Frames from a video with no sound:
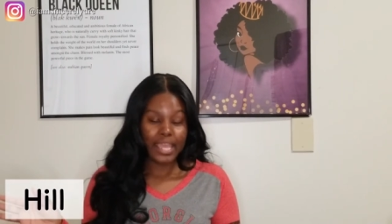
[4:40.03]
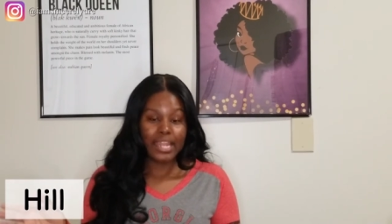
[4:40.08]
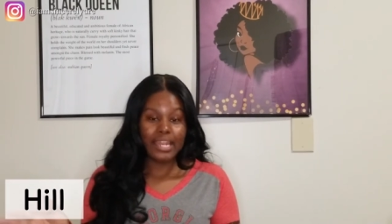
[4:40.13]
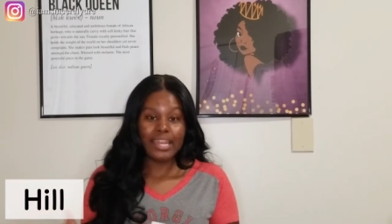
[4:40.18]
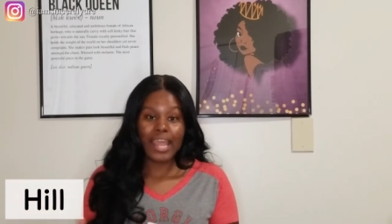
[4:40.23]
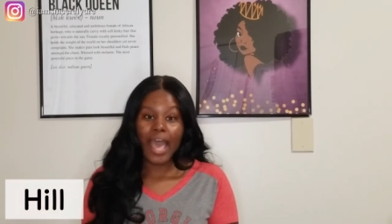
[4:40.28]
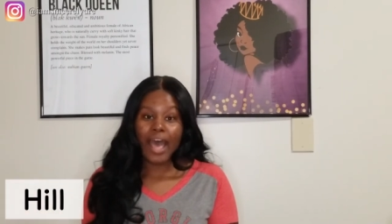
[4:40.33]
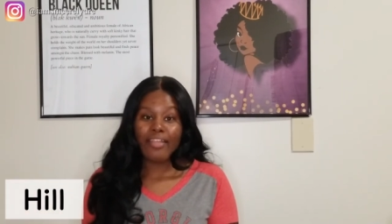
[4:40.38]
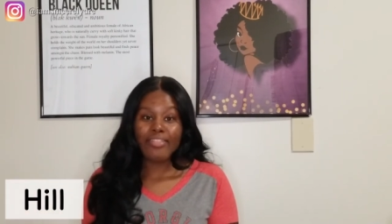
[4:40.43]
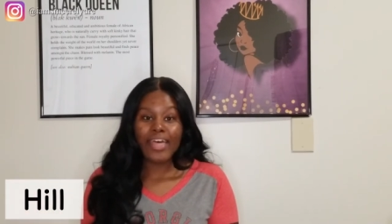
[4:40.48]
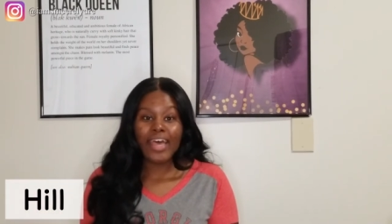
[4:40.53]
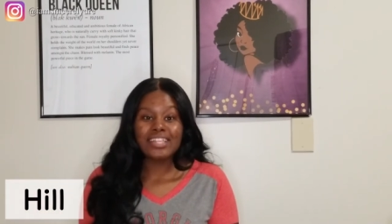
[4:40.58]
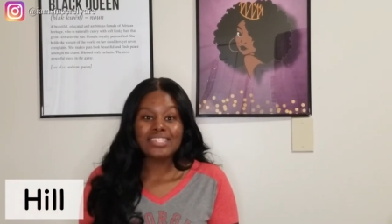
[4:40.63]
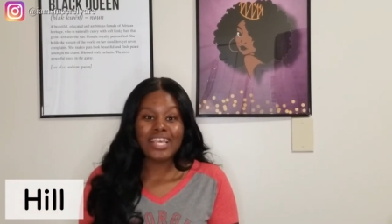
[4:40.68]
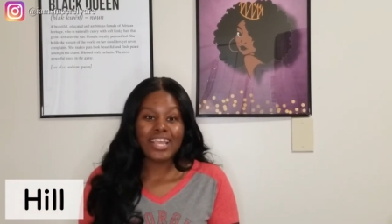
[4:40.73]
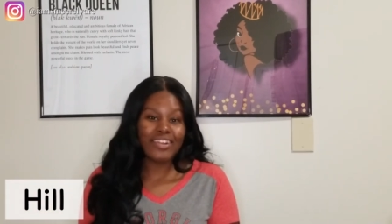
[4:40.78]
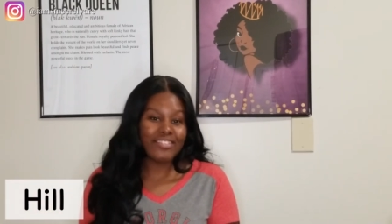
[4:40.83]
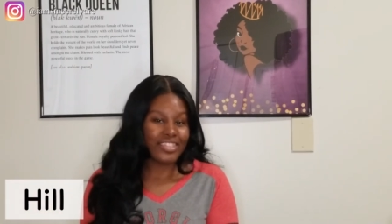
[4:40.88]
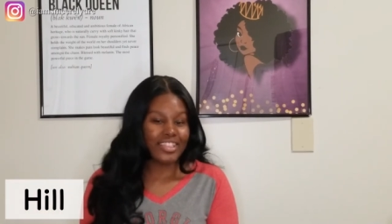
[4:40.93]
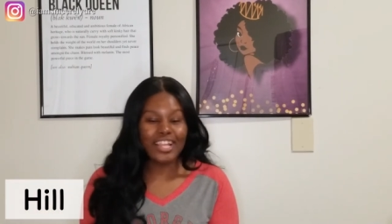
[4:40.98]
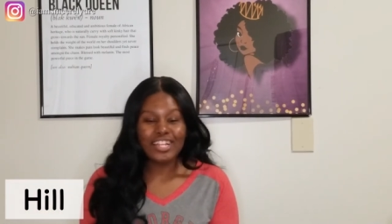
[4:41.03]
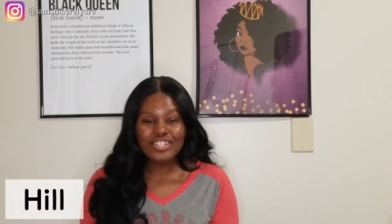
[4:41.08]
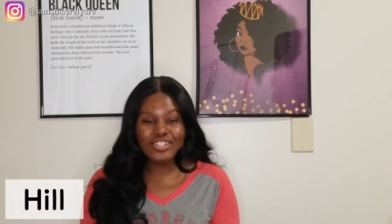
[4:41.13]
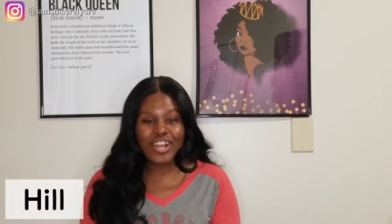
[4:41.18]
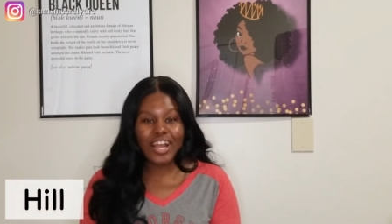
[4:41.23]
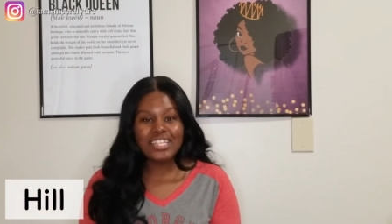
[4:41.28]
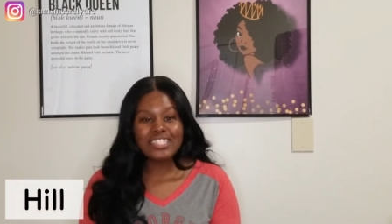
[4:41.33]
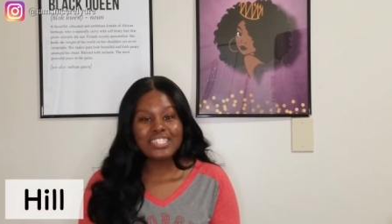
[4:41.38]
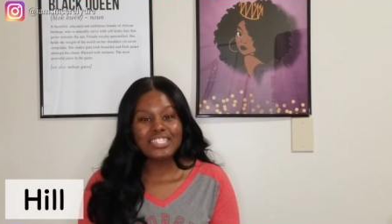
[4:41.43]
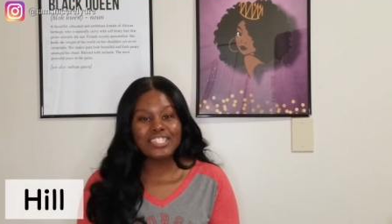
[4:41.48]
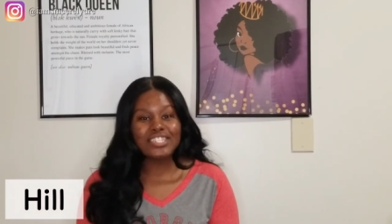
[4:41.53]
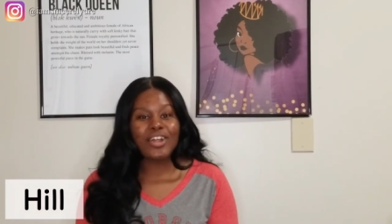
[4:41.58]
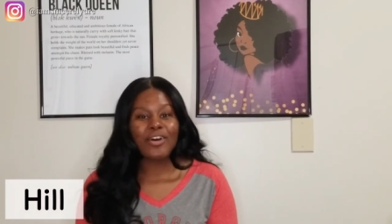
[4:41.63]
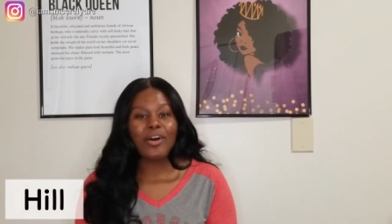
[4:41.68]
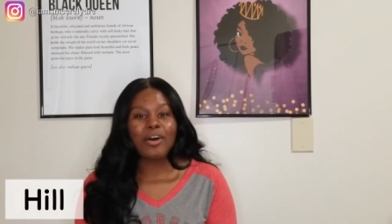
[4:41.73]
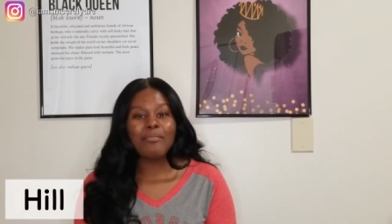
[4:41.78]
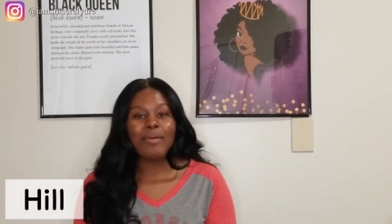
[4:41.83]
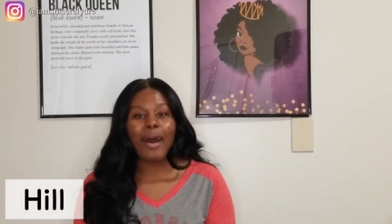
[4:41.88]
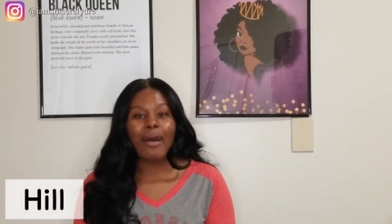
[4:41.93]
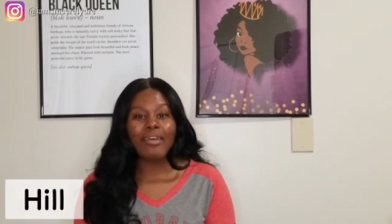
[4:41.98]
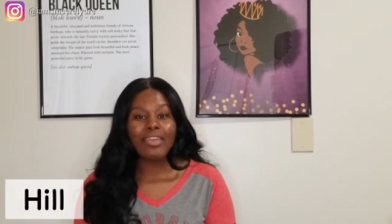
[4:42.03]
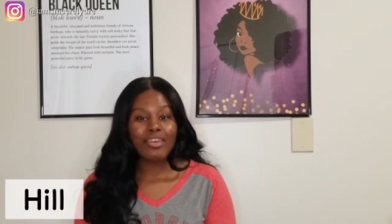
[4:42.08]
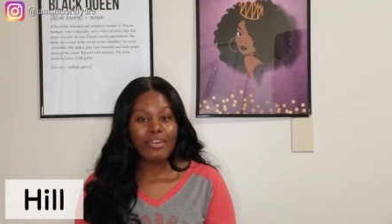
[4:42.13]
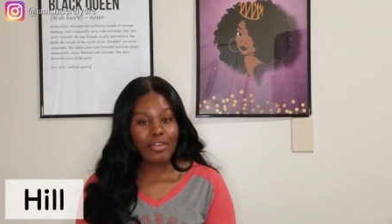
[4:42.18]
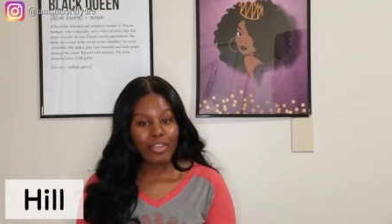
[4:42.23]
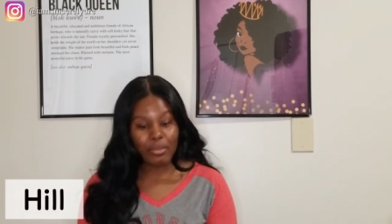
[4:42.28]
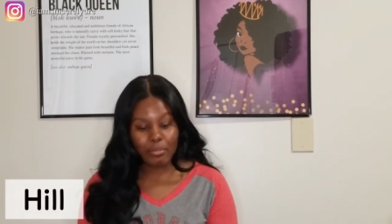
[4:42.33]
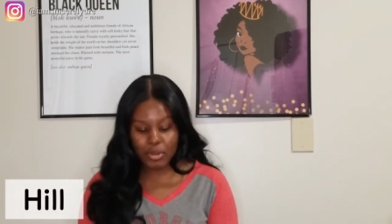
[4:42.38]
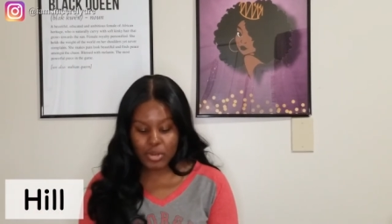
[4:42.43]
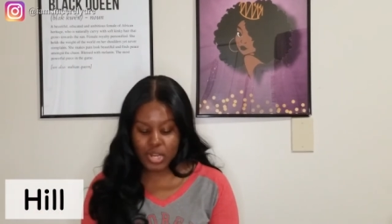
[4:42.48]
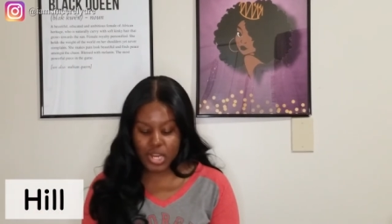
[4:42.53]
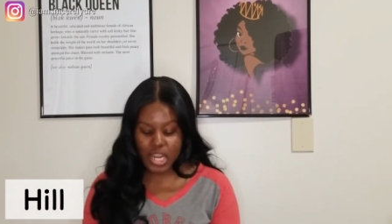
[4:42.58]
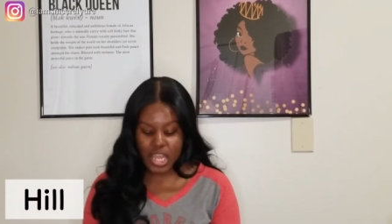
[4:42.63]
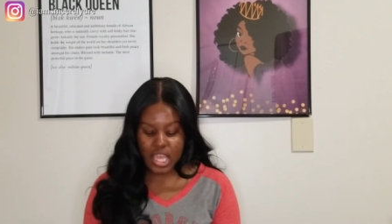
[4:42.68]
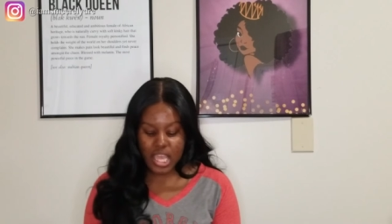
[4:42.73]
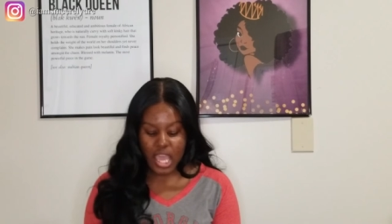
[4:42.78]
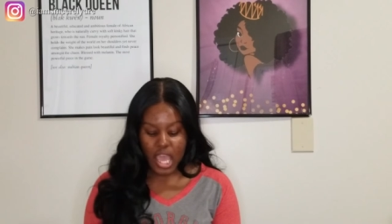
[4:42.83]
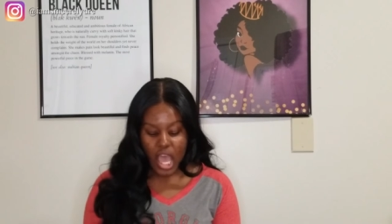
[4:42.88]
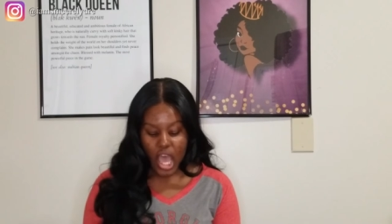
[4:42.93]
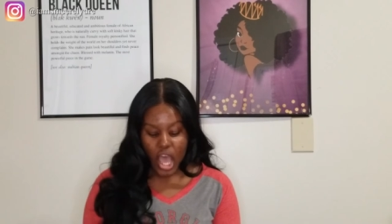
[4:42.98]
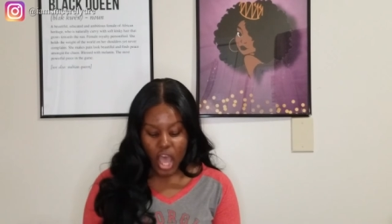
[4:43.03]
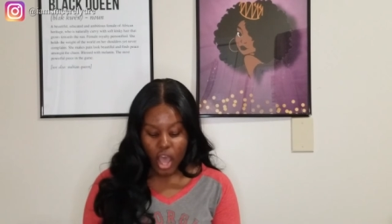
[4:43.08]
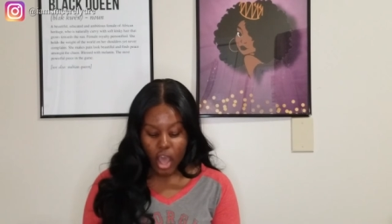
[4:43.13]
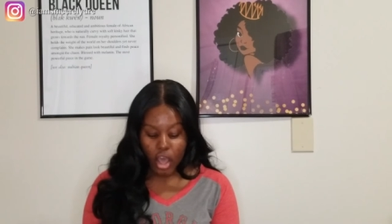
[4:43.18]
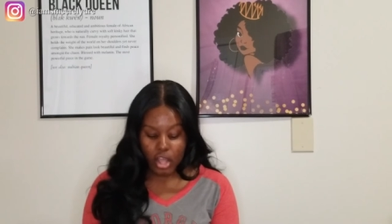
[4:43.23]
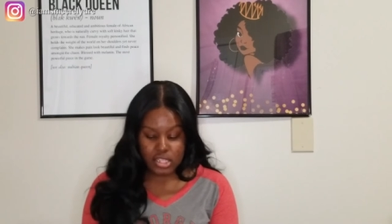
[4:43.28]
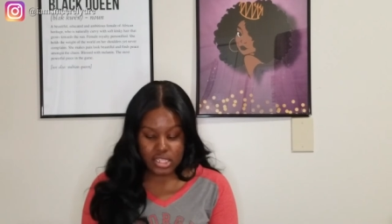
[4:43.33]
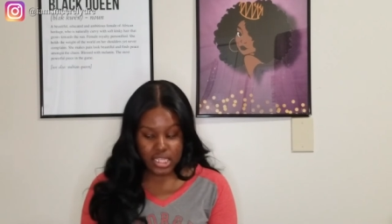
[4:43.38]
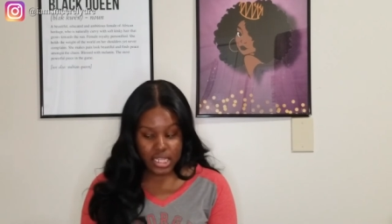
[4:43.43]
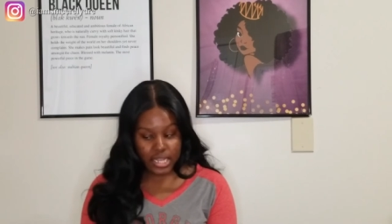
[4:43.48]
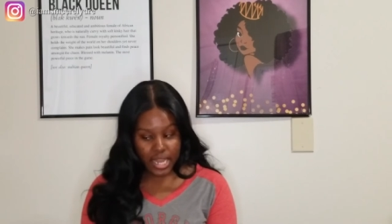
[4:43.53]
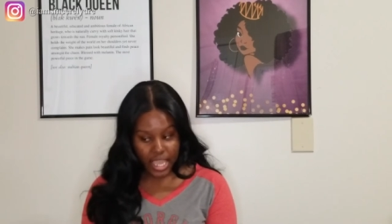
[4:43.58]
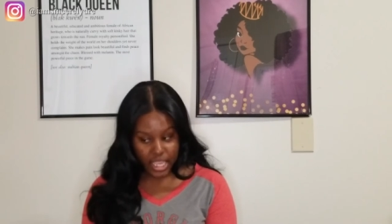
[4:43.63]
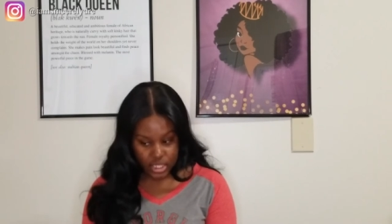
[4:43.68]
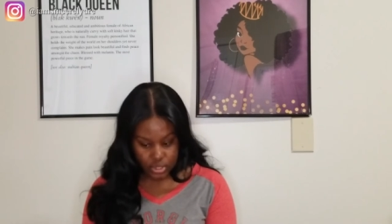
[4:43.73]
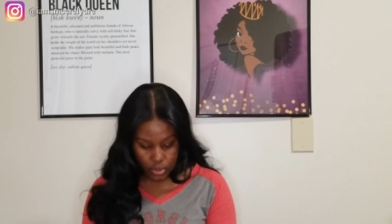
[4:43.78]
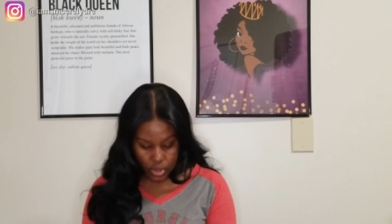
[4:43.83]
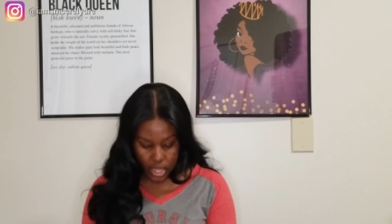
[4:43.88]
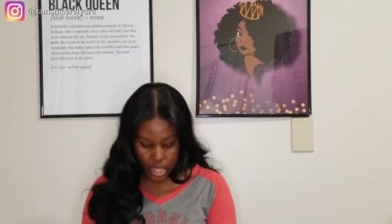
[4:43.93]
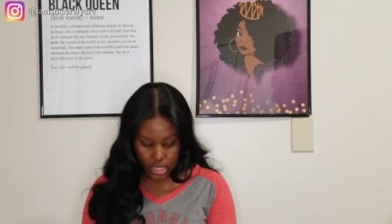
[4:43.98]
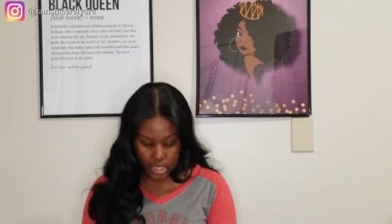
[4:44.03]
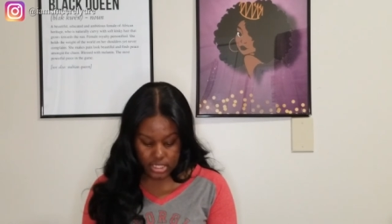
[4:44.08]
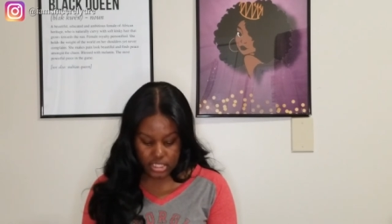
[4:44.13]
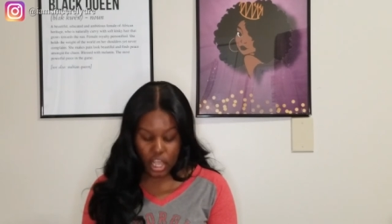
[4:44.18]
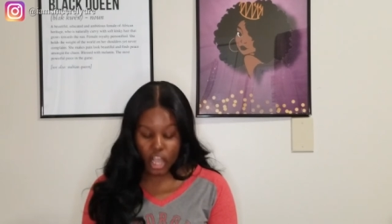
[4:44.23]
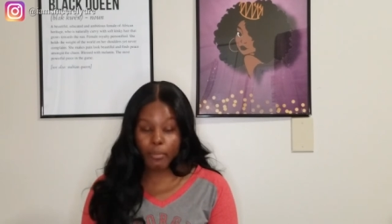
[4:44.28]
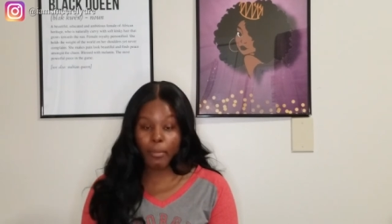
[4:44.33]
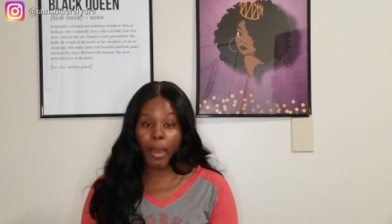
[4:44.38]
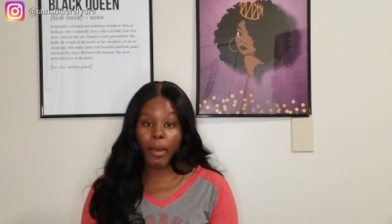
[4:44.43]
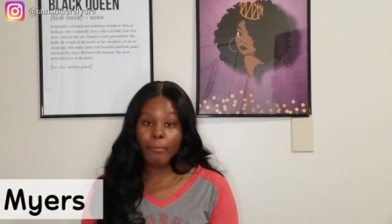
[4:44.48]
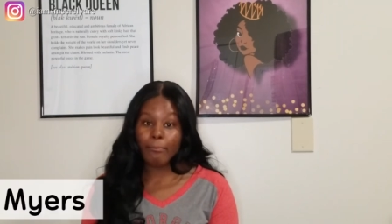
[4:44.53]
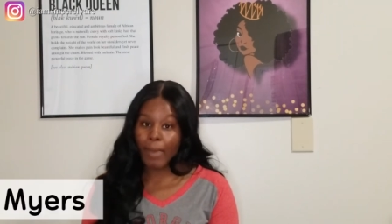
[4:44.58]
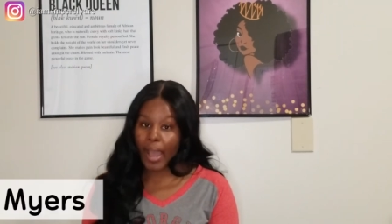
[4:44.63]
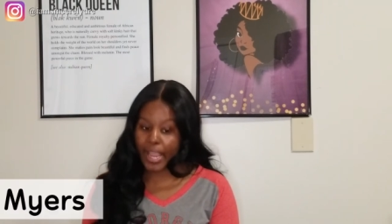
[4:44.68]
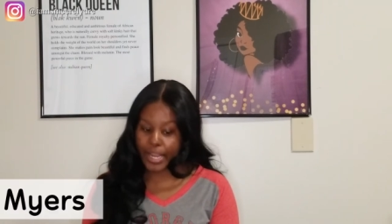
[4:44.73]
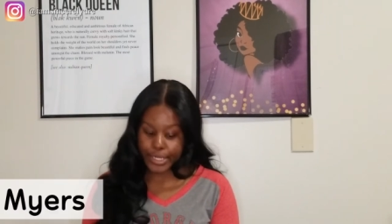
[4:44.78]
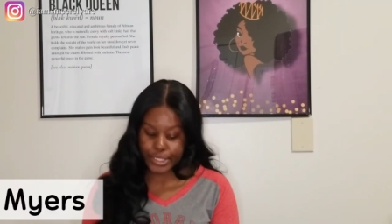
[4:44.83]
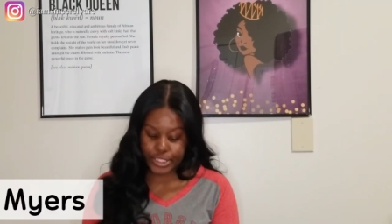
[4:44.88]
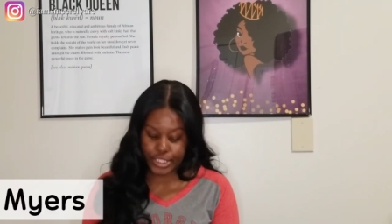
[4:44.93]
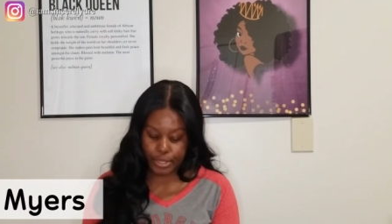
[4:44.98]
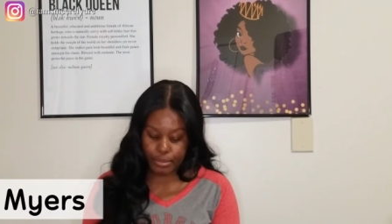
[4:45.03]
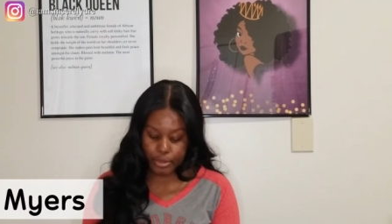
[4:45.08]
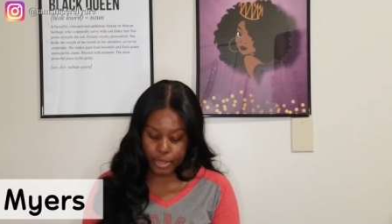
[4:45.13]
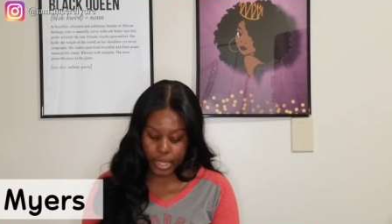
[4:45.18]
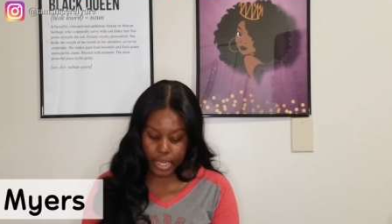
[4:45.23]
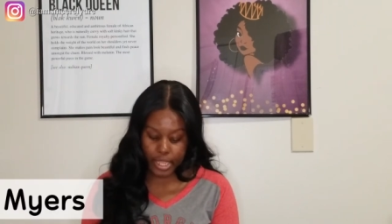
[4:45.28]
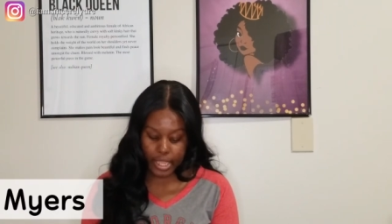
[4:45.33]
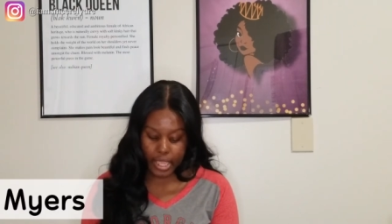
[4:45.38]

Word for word: Now that's everything that you guys need to know about Hill Community. On to the next one, let's talk about Myers Community.